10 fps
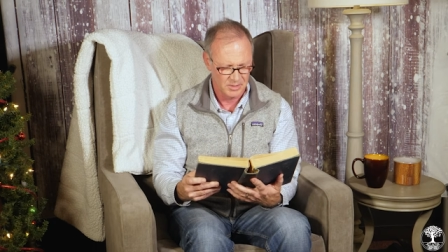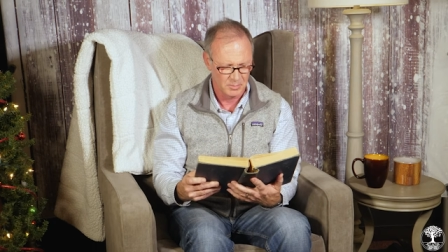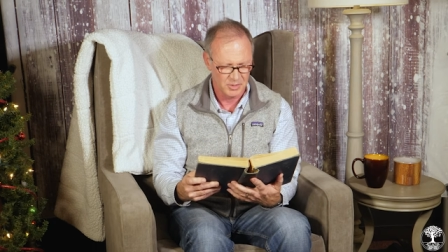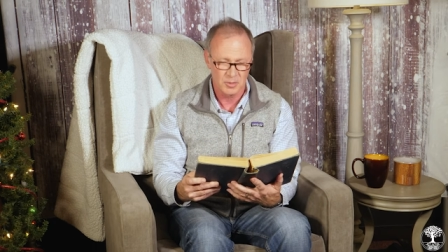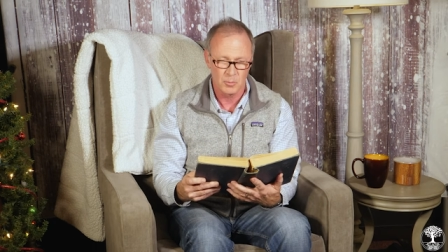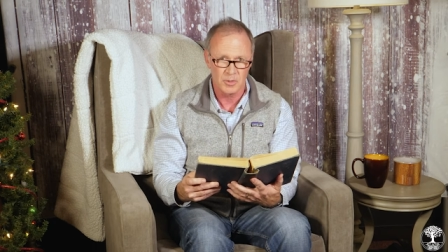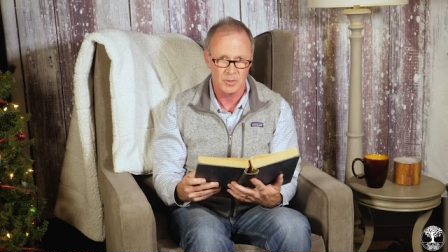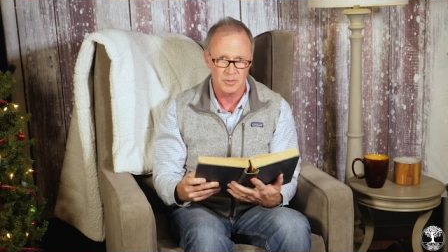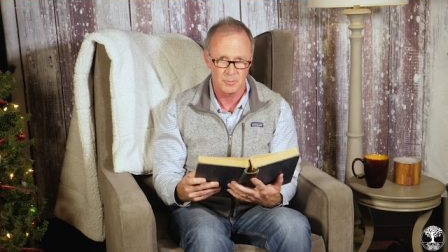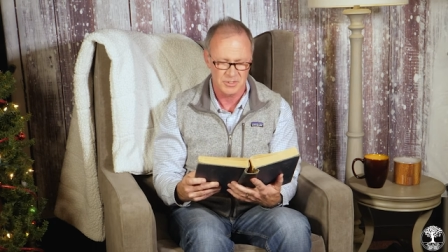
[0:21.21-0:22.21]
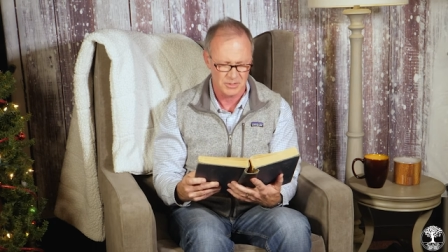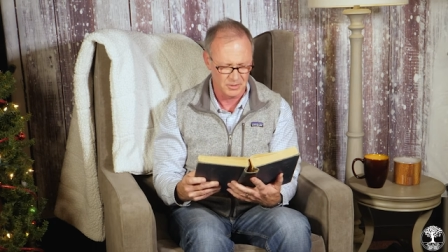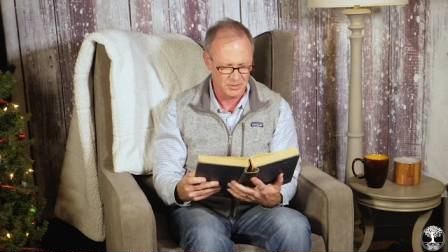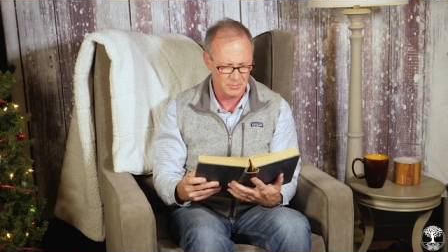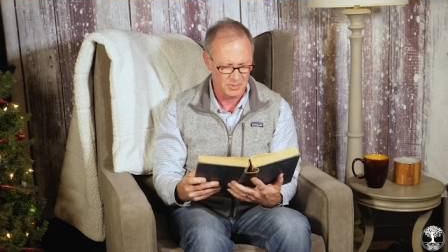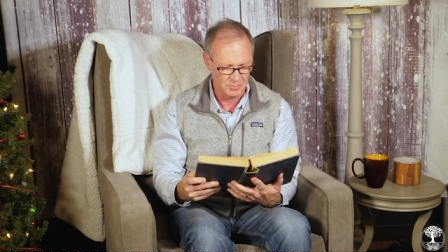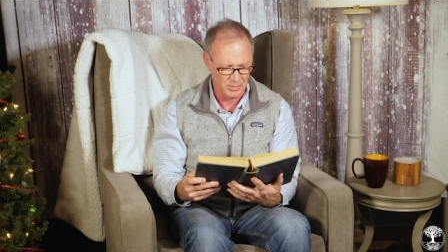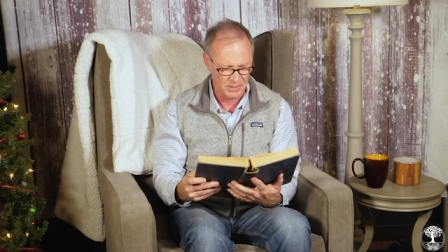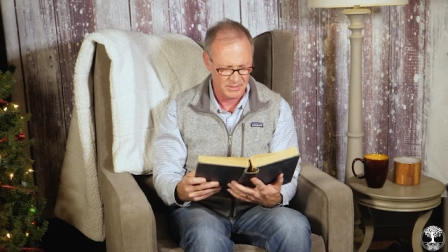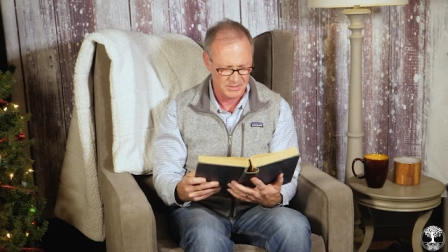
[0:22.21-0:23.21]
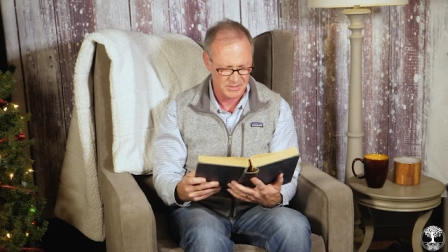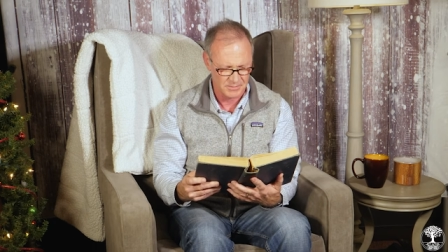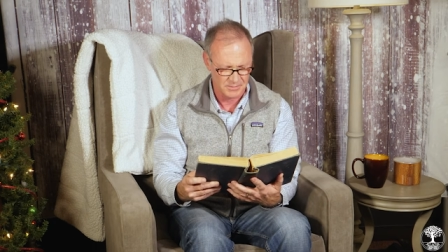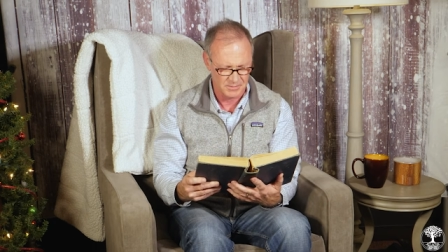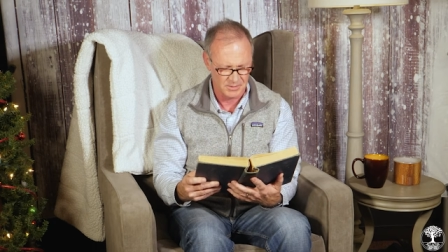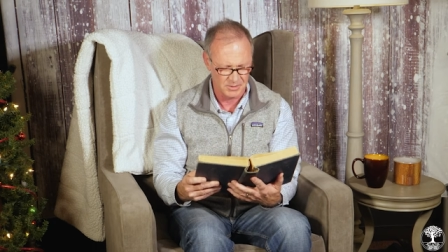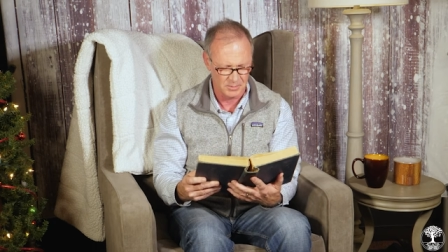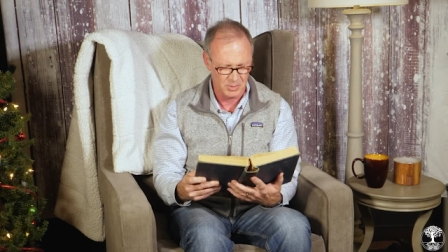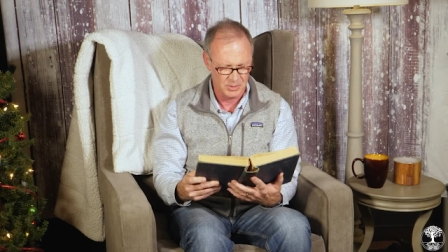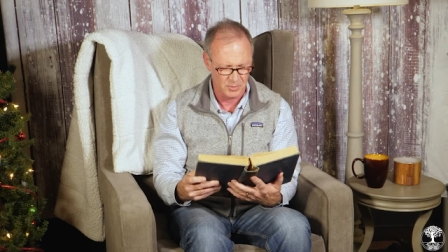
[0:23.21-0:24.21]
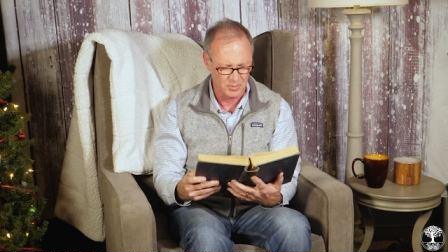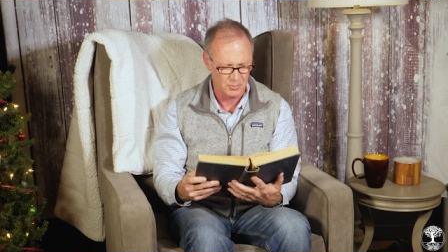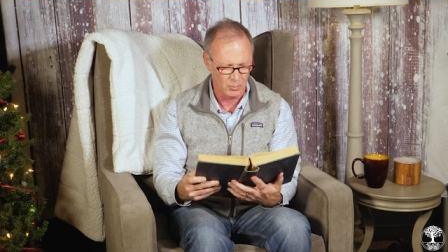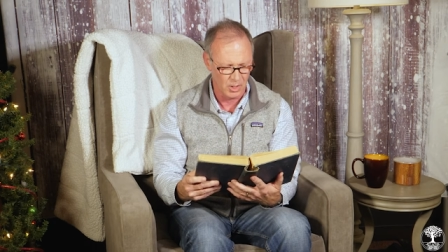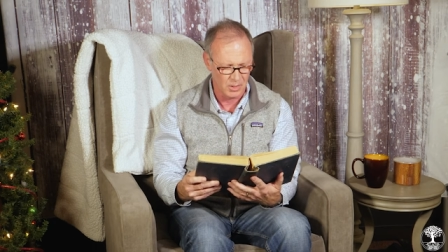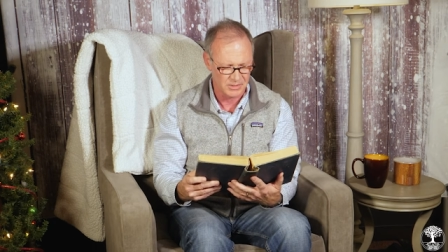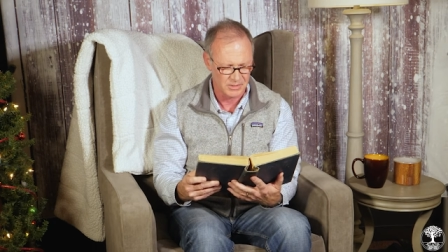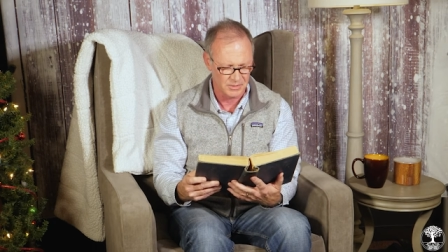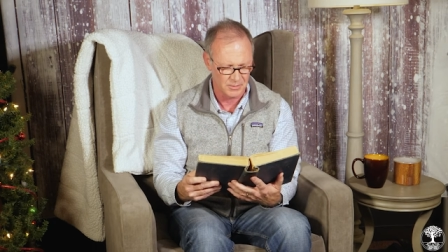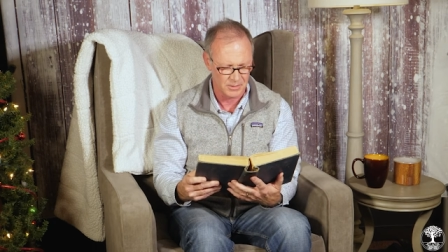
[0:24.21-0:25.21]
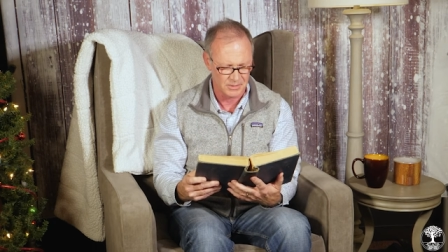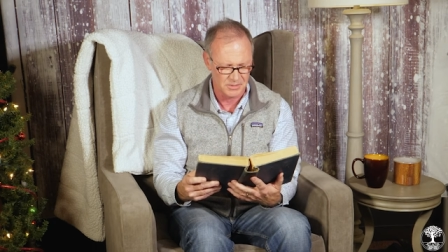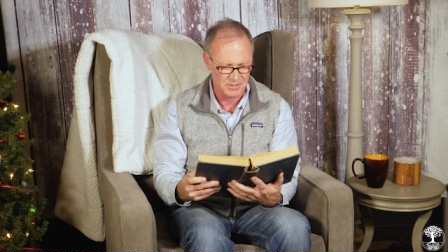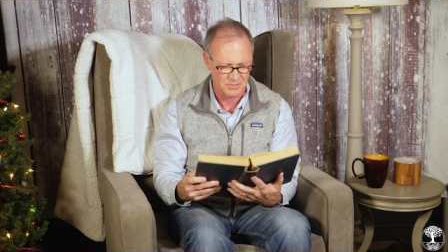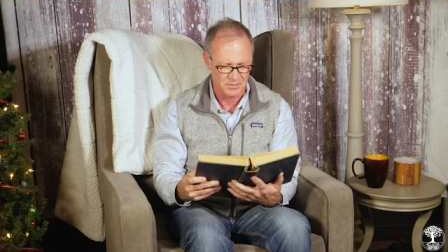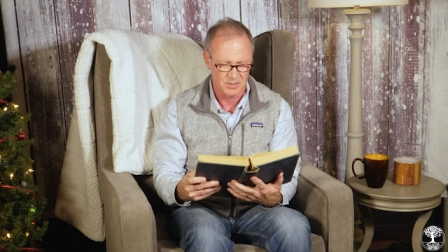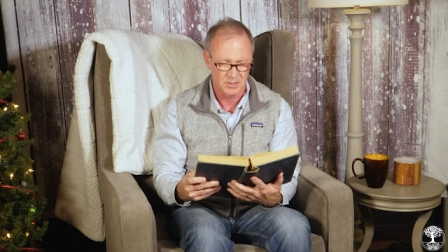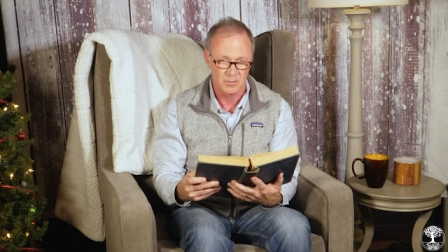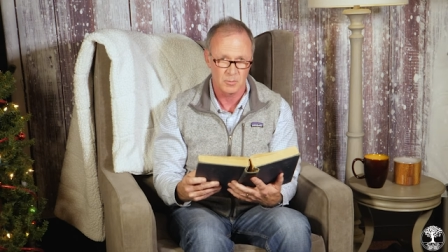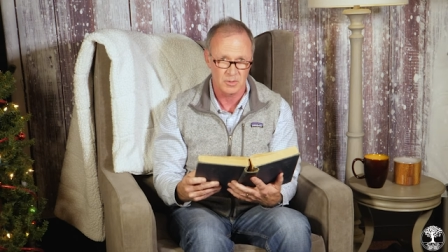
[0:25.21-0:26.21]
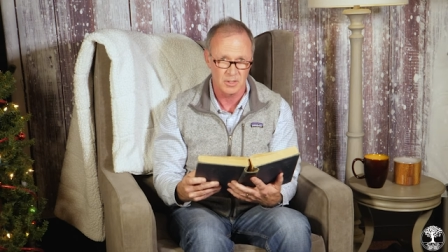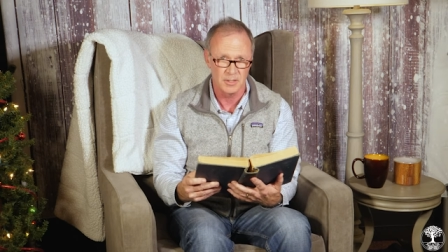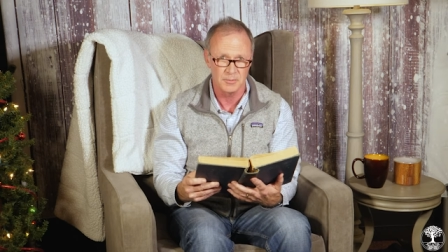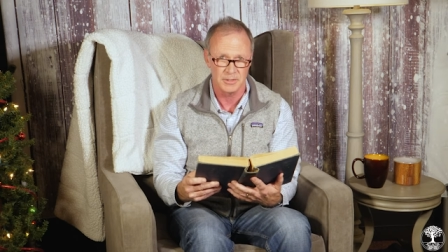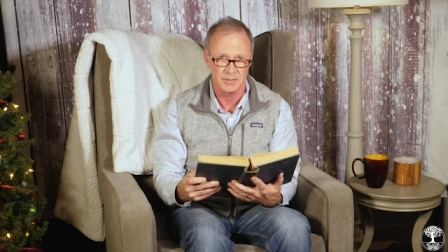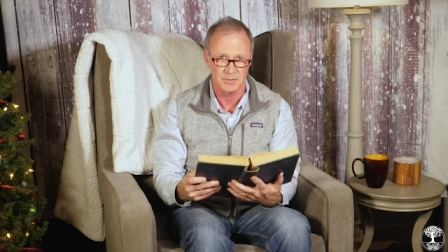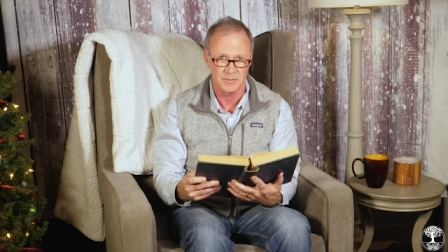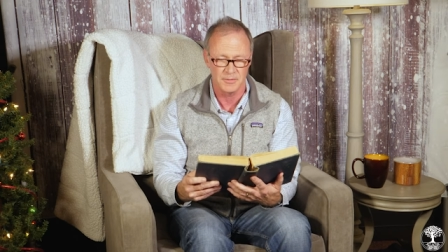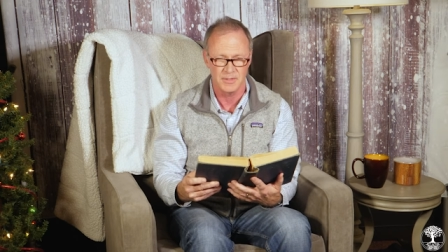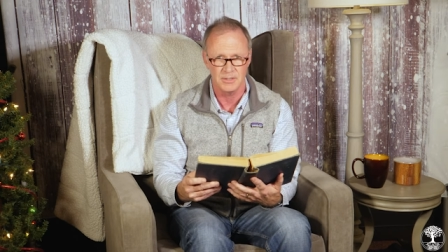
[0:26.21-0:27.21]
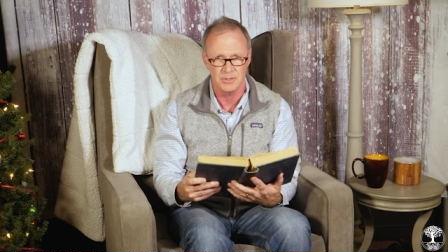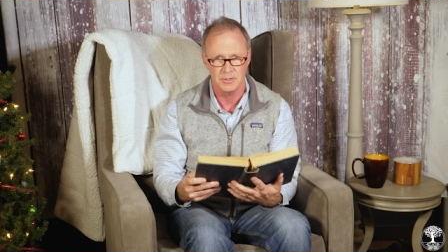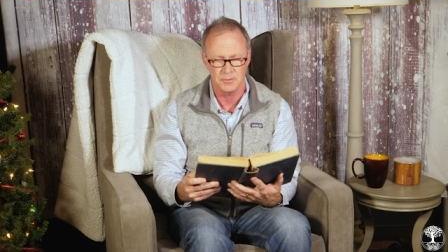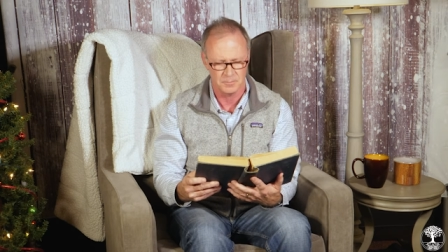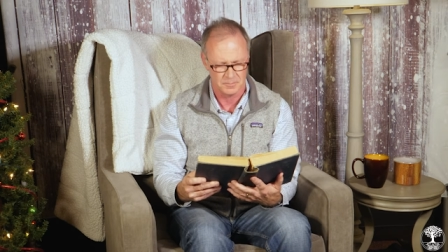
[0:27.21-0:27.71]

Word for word: But the world was a gloomy place, and the people who walked in darkness were lonelier than they knew.